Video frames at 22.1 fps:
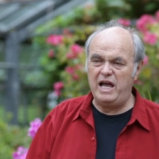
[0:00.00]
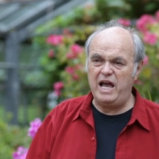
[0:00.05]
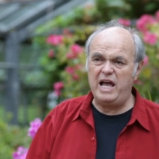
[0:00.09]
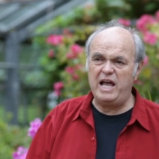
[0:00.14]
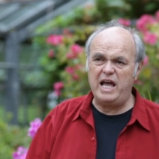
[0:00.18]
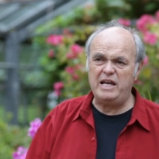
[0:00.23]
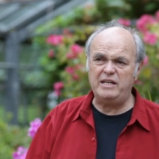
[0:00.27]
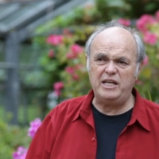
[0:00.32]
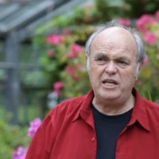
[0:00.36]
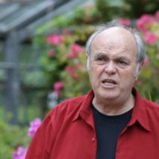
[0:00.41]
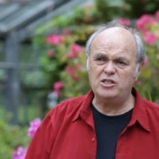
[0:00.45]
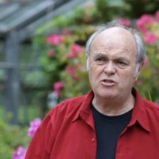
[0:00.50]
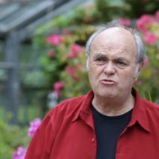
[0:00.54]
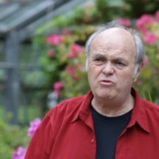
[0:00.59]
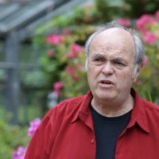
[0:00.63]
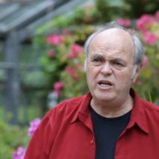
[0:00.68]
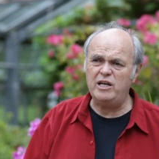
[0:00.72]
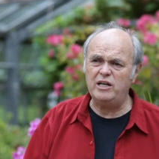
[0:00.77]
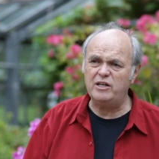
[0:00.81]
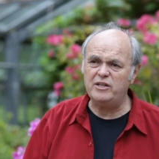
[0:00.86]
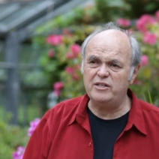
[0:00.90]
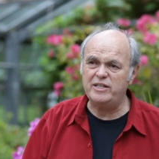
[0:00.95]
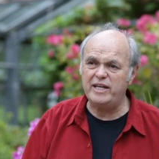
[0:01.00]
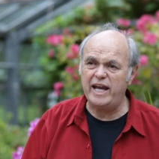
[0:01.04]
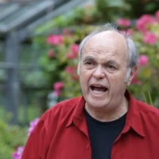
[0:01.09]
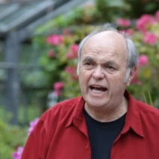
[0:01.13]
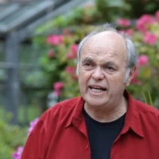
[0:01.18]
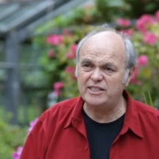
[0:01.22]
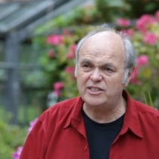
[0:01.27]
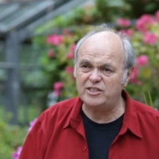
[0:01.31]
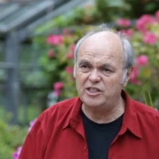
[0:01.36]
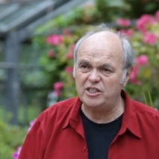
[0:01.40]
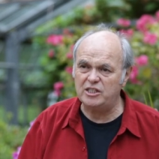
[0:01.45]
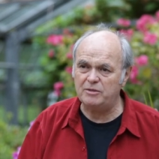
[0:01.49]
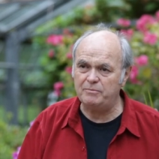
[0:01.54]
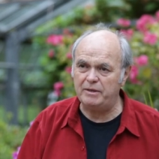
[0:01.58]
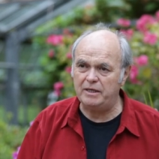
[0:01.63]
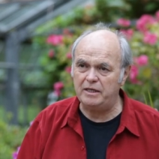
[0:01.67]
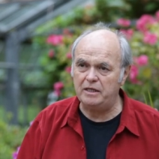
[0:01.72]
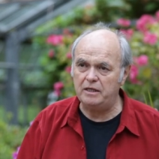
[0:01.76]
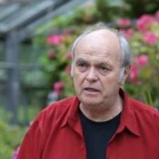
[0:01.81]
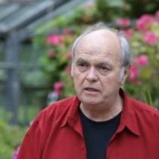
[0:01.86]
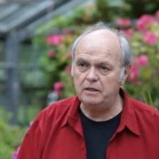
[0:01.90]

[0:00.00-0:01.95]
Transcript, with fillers: And, and he's real nasty to me.